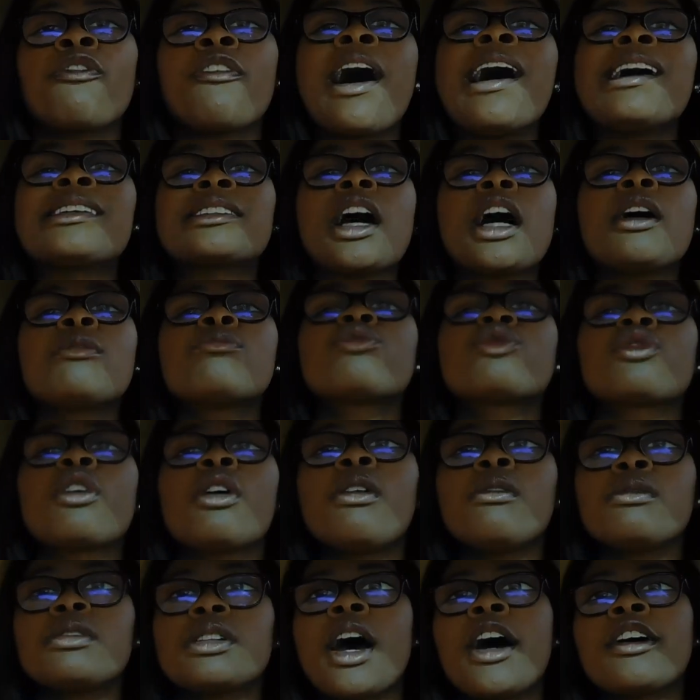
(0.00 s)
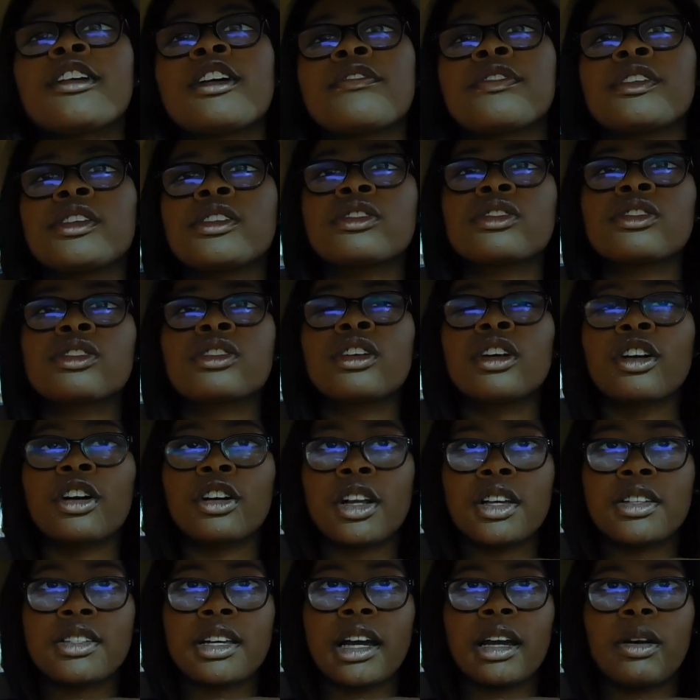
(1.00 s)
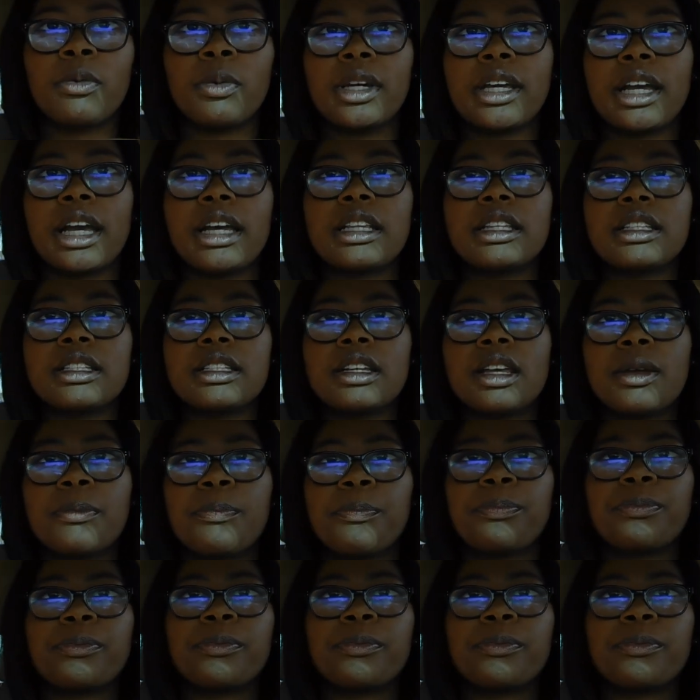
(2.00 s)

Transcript: fast. I'm so tired of these 30 second weekends. No,